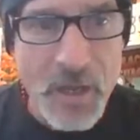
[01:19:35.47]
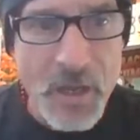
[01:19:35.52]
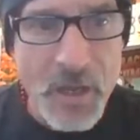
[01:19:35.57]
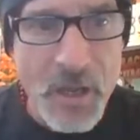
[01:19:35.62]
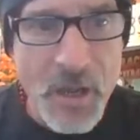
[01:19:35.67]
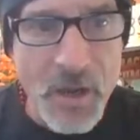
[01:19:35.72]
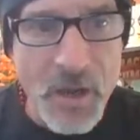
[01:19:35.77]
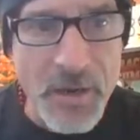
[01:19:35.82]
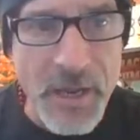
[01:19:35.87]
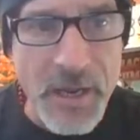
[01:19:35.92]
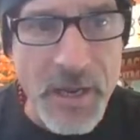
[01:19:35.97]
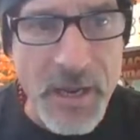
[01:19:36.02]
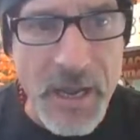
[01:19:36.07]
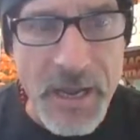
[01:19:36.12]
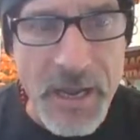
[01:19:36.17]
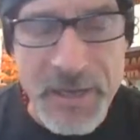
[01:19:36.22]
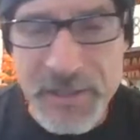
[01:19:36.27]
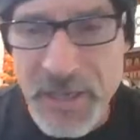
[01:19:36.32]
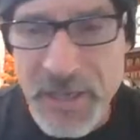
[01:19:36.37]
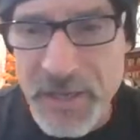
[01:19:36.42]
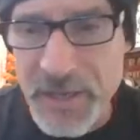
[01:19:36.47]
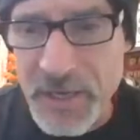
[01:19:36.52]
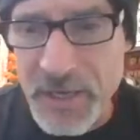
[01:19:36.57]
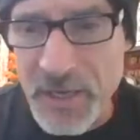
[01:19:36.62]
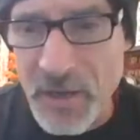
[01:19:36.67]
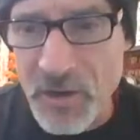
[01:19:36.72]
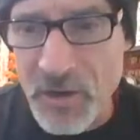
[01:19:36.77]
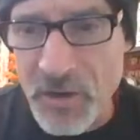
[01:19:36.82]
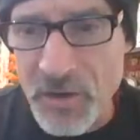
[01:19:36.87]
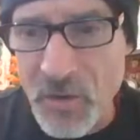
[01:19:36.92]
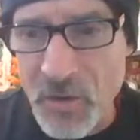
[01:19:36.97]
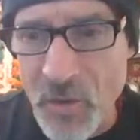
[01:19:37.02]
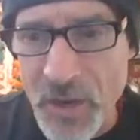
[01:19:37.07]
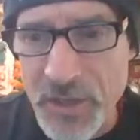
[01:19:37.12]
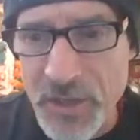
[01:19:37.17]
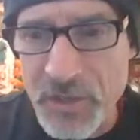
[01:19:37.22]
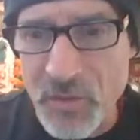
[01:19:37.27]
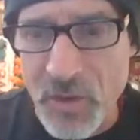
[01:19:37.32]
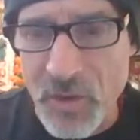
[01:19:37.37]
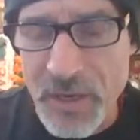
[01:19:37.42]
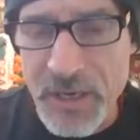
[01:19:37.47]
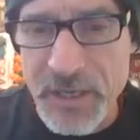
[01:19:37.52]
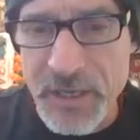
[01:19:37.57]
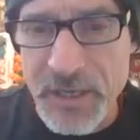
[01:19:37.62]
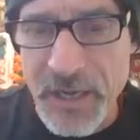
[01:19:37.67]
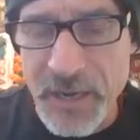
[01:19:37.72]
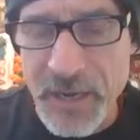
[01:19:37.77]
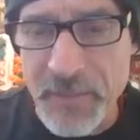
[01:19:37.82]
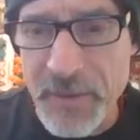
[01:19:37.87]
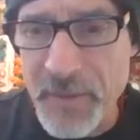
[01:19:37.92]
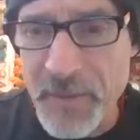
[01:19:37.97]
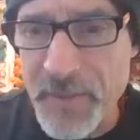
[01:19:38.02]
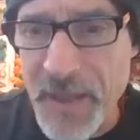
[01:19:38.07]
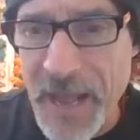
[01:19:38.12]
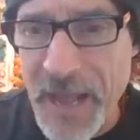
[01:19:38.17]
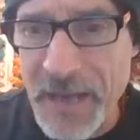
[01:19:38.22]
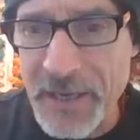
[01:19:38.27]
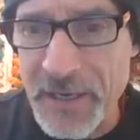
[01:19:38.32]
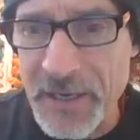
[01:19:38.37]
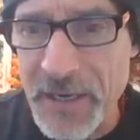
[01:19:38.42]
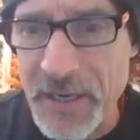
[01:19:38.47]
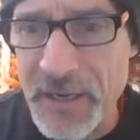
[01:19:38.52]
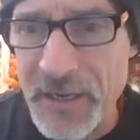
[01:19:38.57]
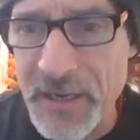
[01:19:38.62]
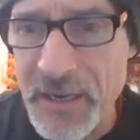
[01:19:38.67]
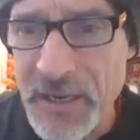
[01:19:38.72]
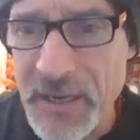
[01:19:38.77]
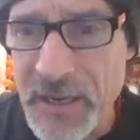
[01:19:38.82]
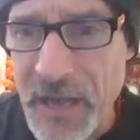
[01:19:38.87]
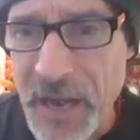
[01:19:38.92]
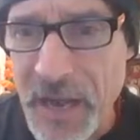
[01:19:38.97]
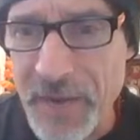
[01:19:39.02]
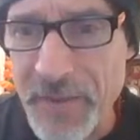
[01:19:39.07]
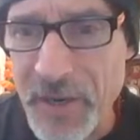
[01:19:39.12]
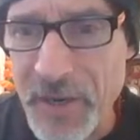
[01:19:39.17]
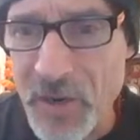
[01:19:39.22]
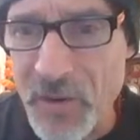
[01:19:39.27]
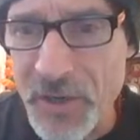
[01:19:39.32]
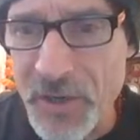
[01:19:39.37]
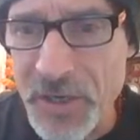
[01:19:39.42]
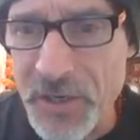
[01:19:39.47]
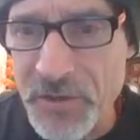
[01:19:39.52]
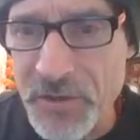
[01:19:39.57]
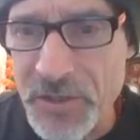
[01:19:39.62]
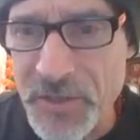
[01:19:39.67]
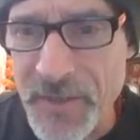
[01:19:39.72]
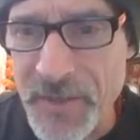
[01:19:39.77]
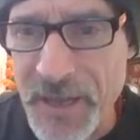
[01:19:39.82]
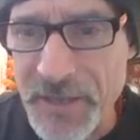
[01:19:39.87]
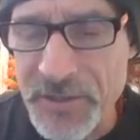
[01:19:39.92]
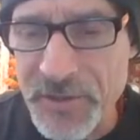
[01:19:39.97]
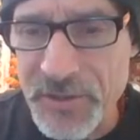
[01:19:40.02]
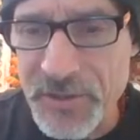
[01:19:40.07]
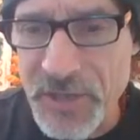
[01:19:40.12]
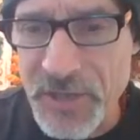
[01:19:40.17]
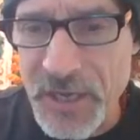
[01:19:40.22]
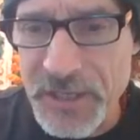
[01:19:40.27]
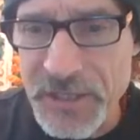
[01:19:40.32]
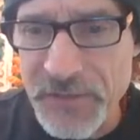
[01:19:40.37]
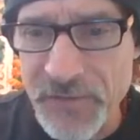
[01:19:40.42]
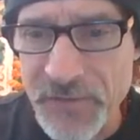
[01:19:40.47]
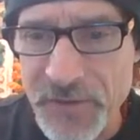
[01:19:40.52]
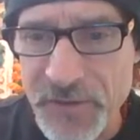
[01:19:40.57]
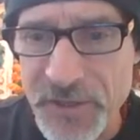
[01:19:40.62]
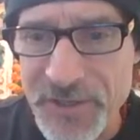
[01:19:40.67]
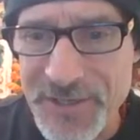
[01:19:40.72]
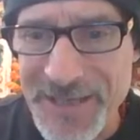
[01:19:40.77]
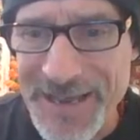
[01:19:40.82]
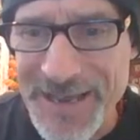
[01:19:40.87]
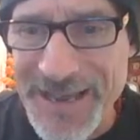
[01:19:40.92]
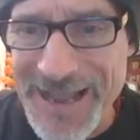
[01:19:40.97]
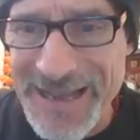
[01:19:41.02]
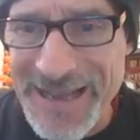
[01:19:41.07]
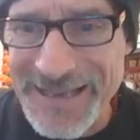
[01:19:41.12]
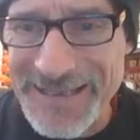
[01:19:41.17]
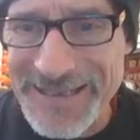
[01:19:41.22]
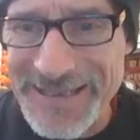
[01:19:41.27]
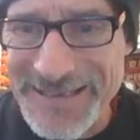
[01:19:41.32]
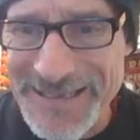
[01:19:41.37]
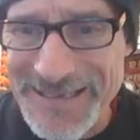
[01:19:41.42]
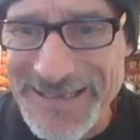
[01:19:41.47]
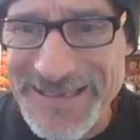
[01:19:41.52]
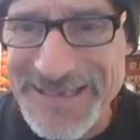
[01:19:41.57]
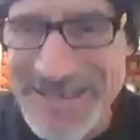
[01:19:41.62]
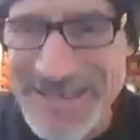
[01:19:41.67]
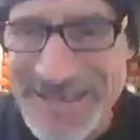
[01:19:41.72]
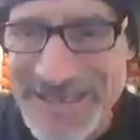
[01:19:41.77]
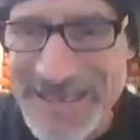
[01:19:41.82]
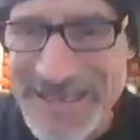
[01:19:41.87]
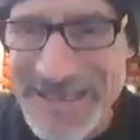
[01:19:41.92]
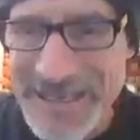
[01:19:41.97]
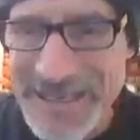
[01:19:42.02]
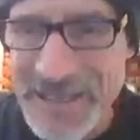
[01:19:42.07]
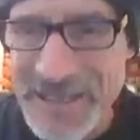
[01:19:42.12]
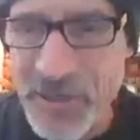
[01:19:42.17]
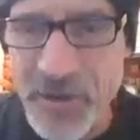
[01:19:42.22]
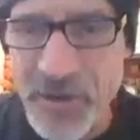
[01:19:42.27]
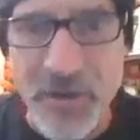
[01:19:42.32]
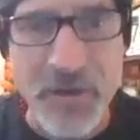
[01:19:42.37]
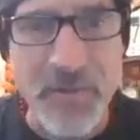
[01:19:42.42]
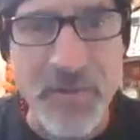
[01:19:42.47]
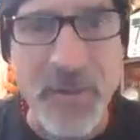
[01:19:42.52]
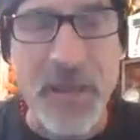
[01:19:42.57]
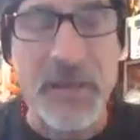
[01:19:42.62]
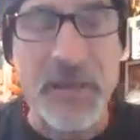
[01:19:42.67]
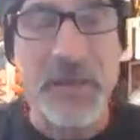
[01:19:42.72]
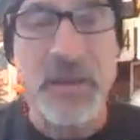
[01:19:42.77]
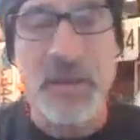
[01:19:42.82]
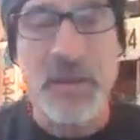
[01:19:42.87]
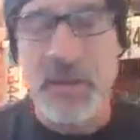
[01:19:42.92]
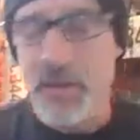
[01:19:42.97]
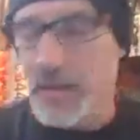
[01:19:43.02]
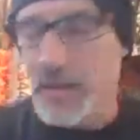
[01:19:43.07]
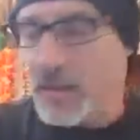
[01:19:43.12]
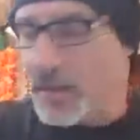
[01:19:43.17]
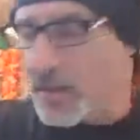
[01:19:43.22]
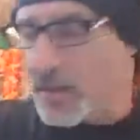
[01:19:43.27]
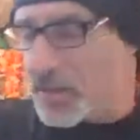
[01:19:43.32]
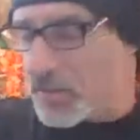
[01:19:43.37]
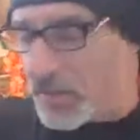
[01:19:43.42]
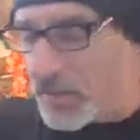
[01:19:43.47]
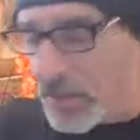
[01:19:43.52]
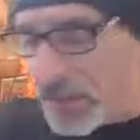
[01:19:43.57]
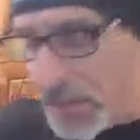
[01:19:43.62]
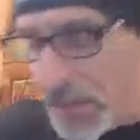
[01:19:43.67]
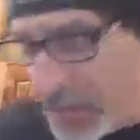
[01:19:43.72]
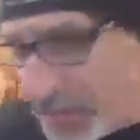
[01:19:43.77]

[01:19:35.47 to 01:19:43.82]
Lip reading: okay, guys, I think I'll go to 120, and then I'm going to pack it in. I'm going to go in and do some exercises for the sciatic because it's hurting, man. It is really,